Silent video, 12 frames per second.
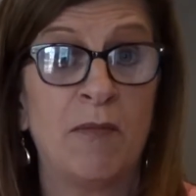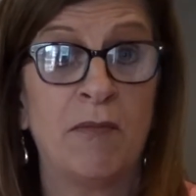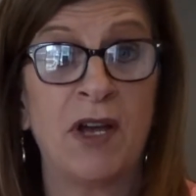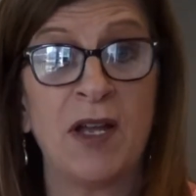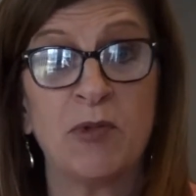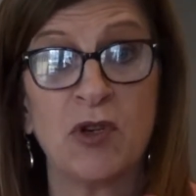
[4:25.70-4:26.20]

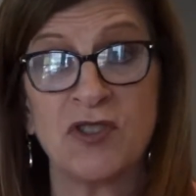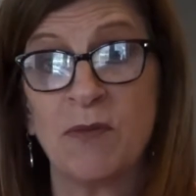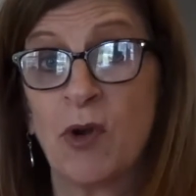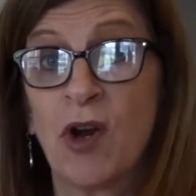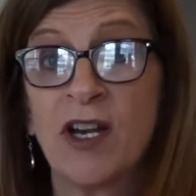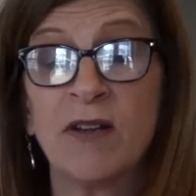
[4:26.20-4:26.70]
My
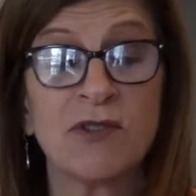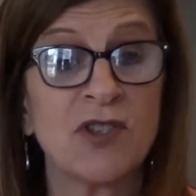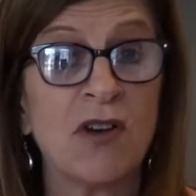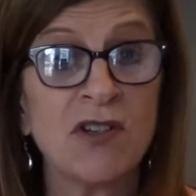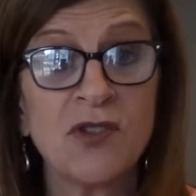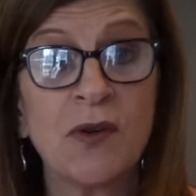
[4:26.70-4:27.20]
opposing party was
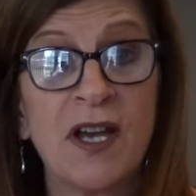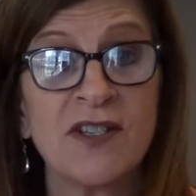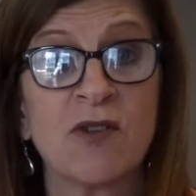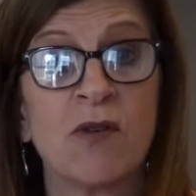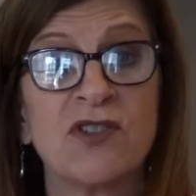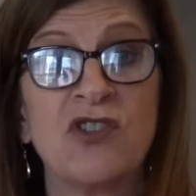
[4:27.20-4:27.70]
also
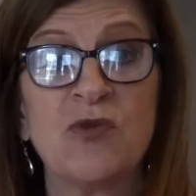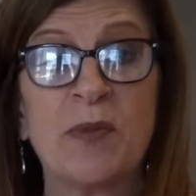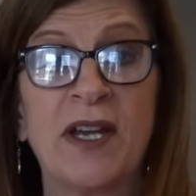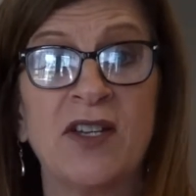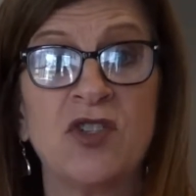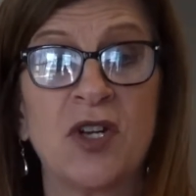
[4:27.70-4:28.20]
asked questions
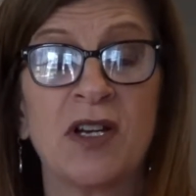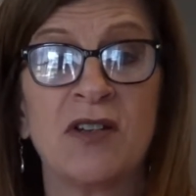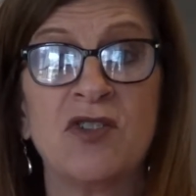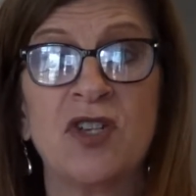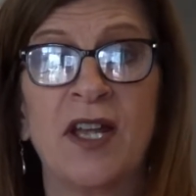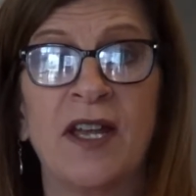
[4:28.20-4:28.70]
by a
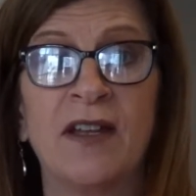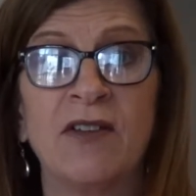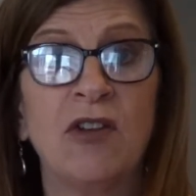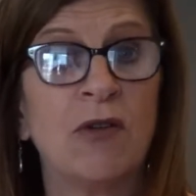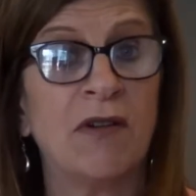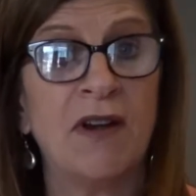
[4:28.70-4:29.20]
judge,
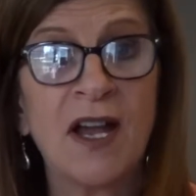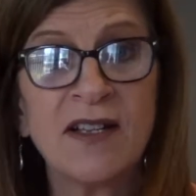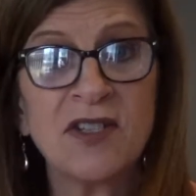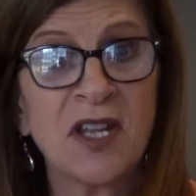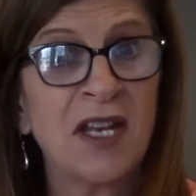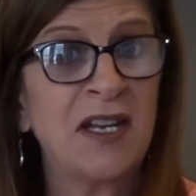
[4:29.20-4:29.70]
and you are not
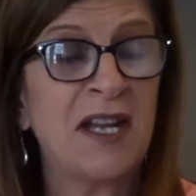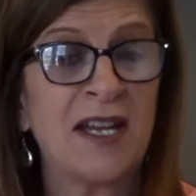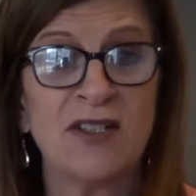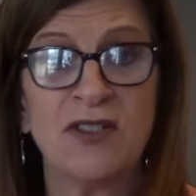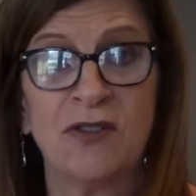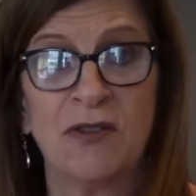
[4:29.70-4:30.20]
to get an
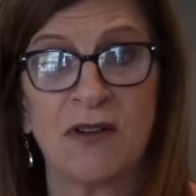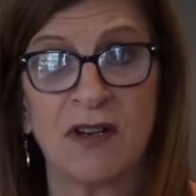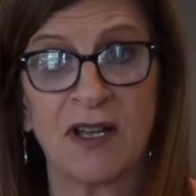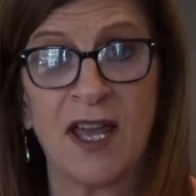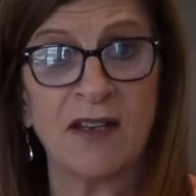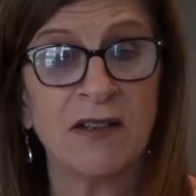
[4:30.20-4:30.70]
attitude or
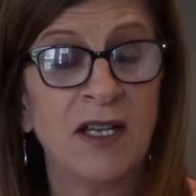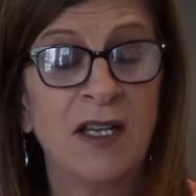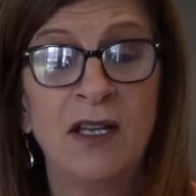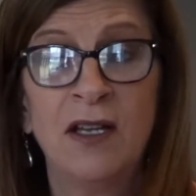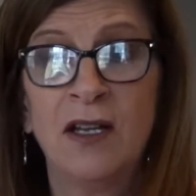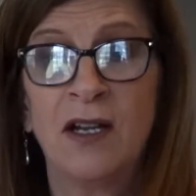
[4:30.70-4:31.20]
get
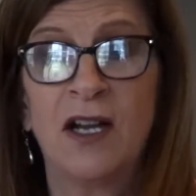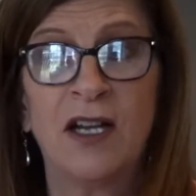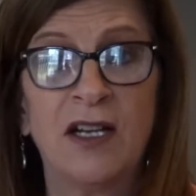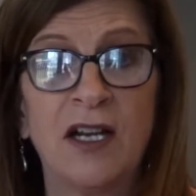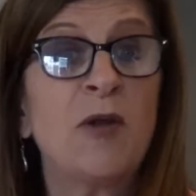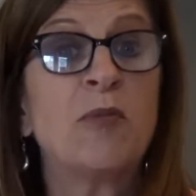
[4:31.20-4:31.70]

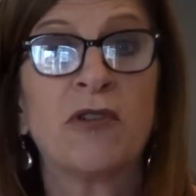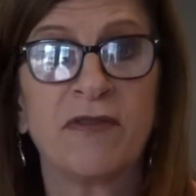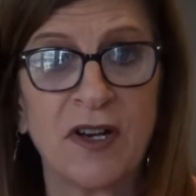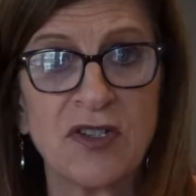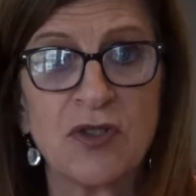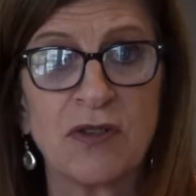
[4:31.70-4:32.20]

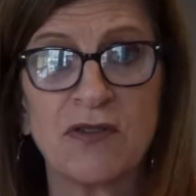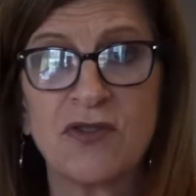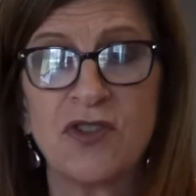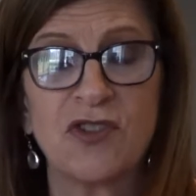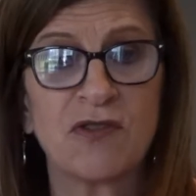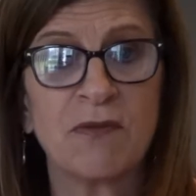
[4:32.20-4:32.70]
unprofessional.
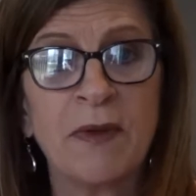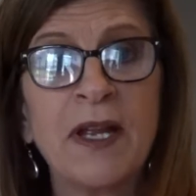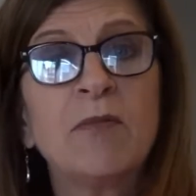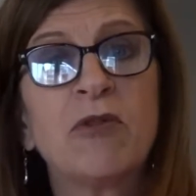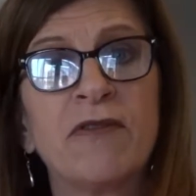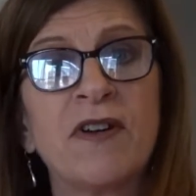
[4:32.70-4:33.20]
So just
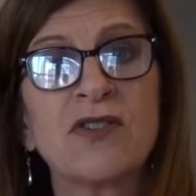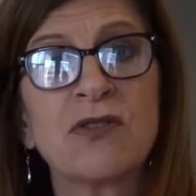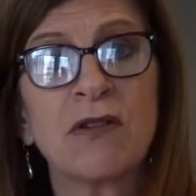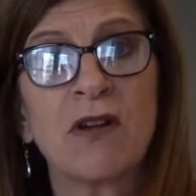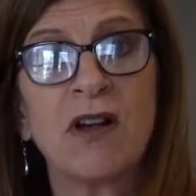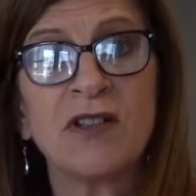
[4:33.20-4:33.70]
remain
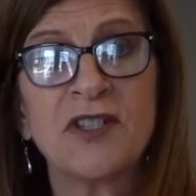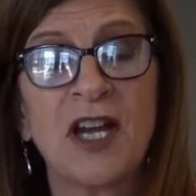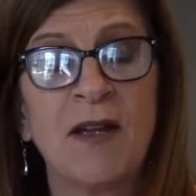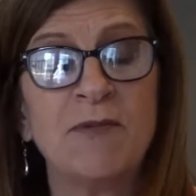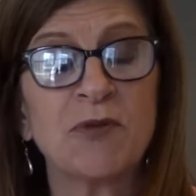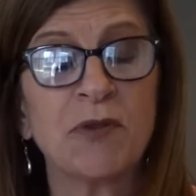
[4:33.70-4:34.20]
professional at all
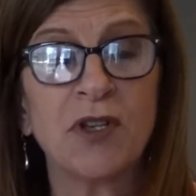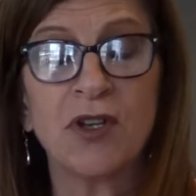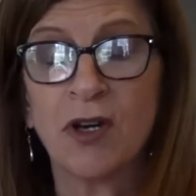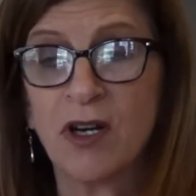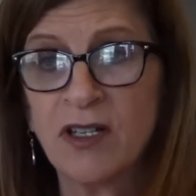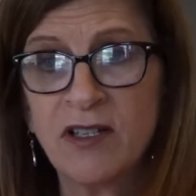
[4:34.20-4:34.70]
times,
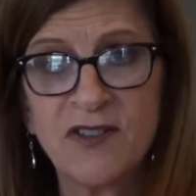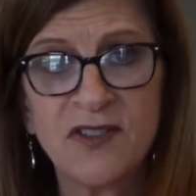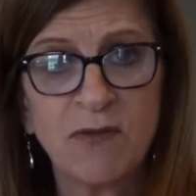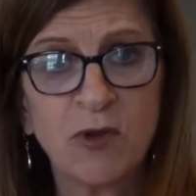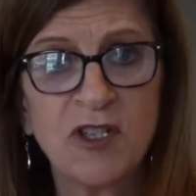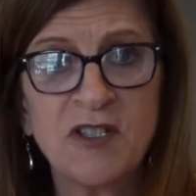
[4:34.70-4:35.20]
regardless
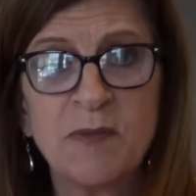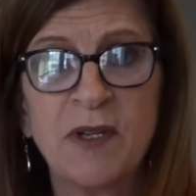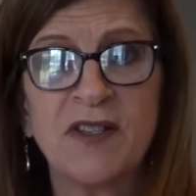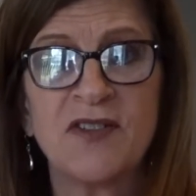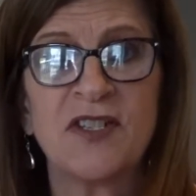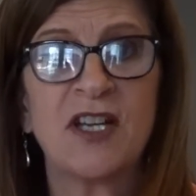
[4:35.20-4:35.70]
of what is
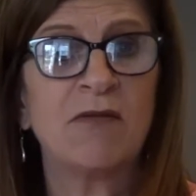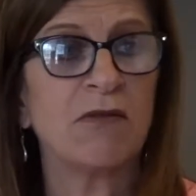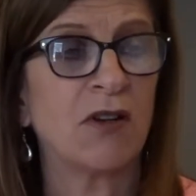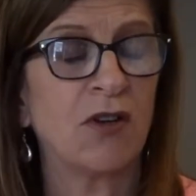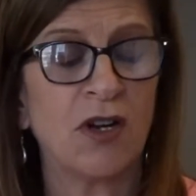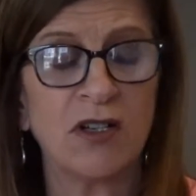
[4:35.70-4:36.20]
being said,
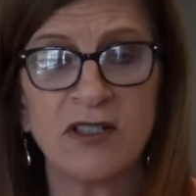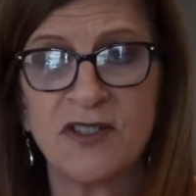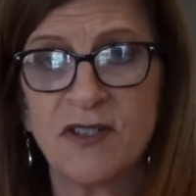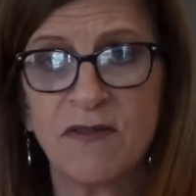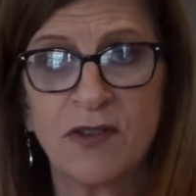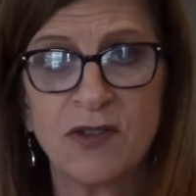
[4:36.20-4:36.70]

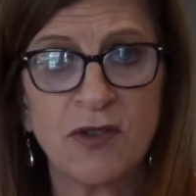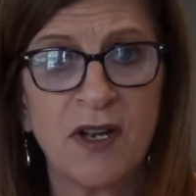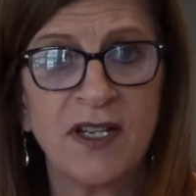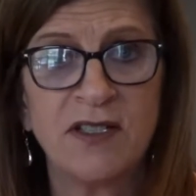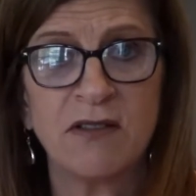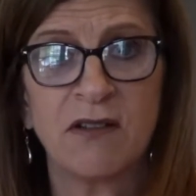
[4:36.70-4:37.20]
regardless if they're
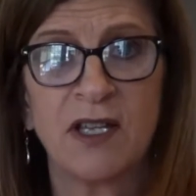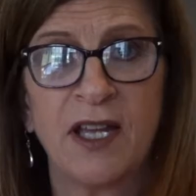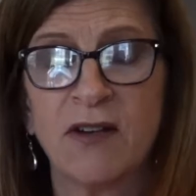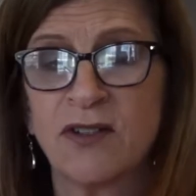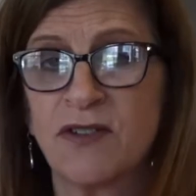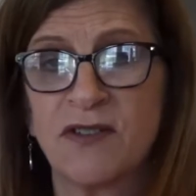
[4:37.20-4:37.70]
trying to
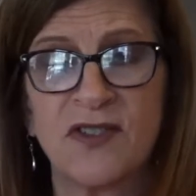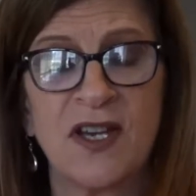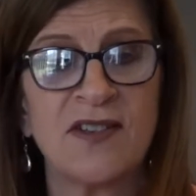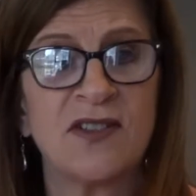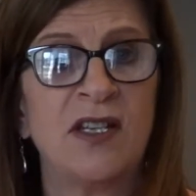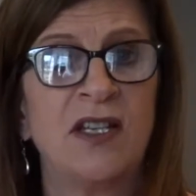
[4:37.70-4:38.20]
character
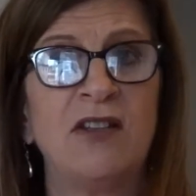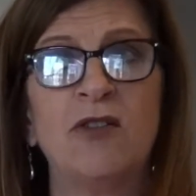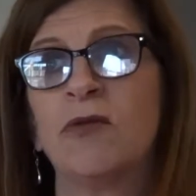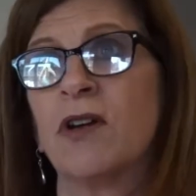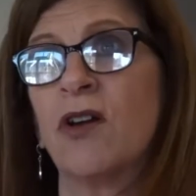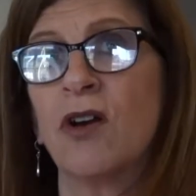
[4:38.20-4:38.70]
assassinate
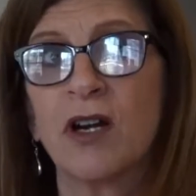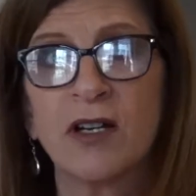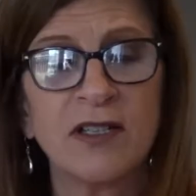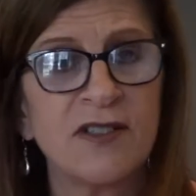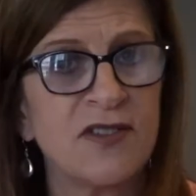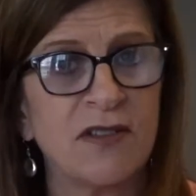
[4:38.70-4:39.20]
you,
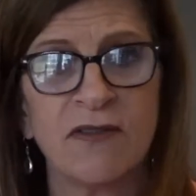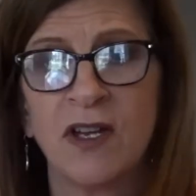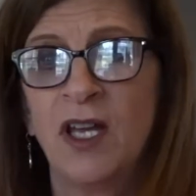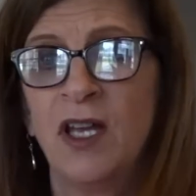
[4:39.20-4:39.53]
regardless if